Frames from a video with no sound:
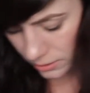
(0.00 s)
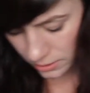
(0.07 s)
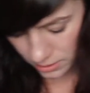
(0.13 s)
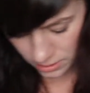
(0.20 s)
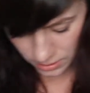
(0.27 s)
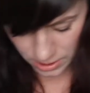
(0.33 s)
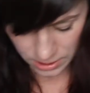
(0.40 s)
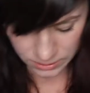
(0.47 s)

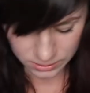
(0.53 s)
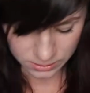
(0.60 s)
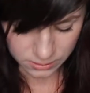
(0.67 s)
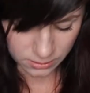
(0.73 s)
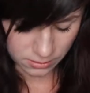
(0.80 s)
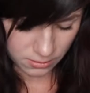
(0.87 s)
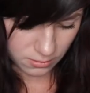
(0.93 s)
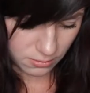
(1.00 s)
Okay,
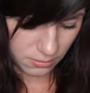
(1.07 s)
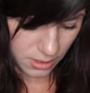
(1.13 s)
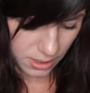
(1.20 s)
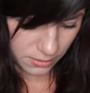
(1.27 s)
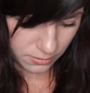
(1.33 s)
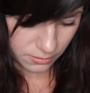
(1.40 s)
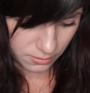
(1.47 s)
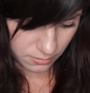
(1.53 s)
so I
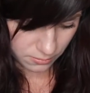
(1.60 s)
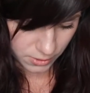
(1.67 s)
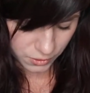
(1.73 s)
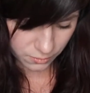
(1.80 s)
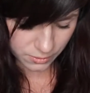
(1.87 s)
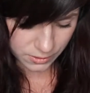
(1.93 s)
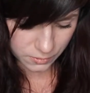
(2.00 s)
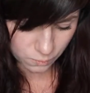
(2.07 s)
don't know
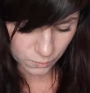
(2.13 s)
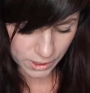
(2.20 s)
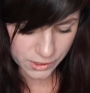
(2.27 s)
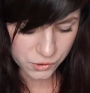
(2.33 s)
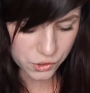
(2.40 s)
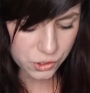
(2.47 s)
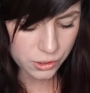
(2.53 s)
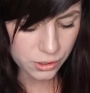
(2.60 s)
which one's
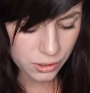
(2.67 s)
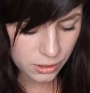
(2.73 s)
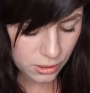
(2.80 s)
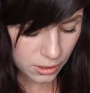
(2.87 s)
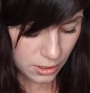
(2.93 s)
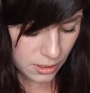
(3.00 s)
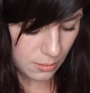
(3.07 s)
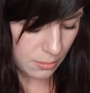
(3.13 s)
which,
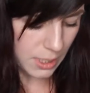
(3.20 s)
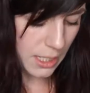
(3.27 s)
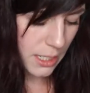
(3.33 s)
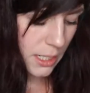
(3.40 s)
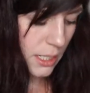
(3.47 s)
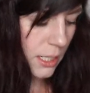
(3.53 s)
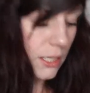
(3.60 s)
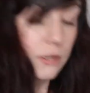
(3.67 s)
but
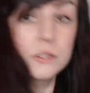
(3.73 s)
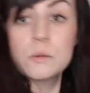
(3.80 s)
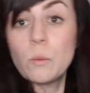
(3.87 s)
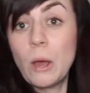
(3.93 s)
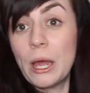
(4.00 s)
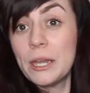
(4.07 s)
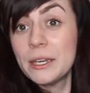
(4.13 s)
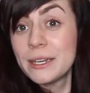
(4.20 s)
here's
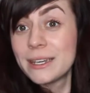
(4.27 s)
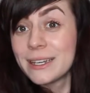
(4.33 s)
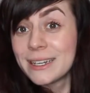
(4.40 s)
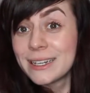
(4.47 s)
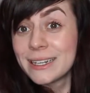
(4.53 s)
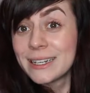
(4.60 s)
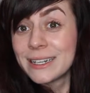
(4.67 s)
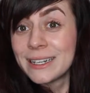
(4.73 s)
one.
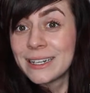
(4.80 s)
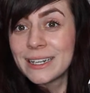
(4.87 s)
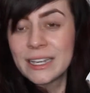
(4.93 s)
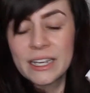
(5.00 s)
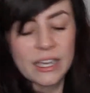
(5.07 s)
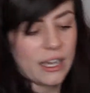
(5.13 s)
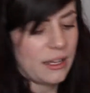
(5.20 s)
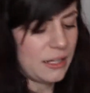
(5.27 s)

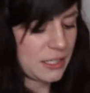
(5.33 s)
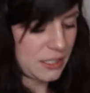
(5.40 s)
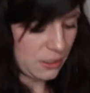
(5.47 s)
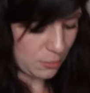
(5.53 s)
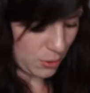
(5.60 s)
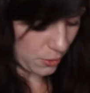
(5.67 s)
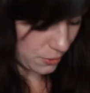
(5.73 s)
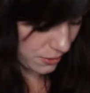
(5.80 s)
Unless
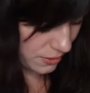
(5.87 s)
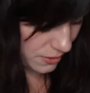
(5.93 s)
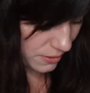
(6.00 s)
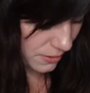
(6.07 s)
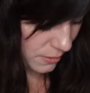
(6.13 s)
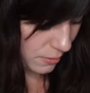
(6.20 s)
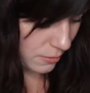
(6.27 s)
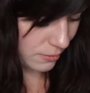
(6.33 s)
they're both
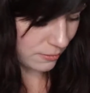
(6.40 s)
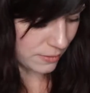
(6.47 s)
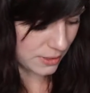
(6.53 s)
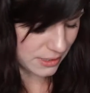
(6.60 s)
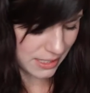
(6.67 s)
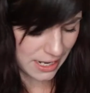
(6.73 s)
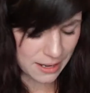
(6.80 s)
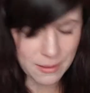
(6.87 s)
the
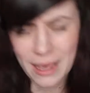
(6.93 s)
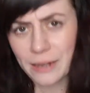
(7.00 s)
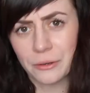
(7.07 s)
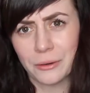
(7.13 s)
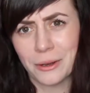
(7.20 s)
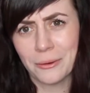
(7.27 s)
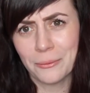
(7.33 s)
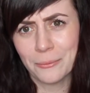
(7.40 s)
same. I
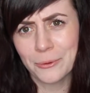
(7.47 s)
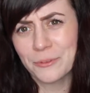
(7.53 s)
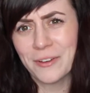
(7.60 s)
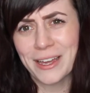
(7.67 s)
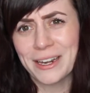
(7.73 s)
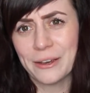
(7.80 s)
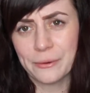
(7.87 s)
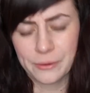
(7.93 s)
don't know. We'll
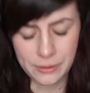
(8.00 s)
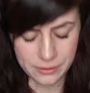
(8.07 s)
find out.